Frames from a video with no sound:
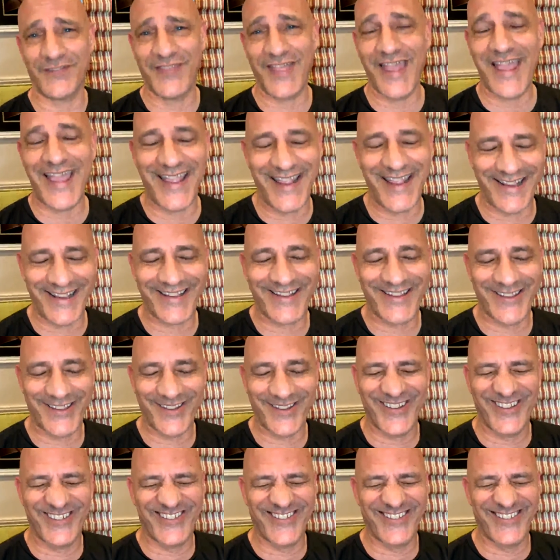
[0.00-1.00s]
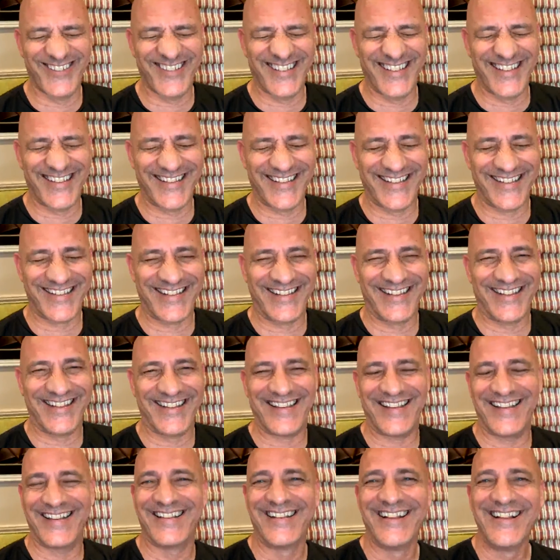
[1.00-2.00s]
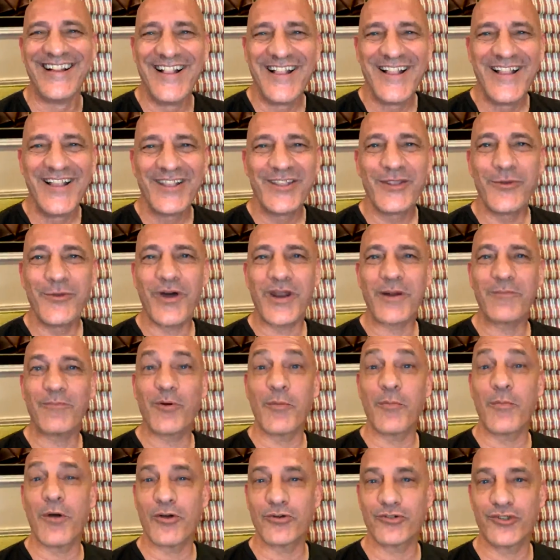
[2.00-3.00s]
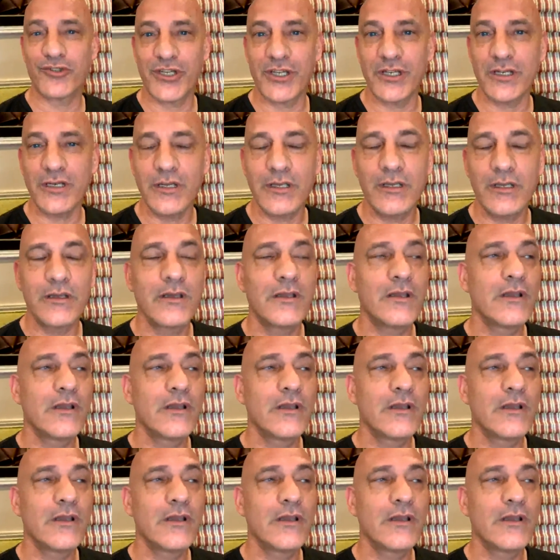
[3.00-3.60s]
Thank you. You want a promotion.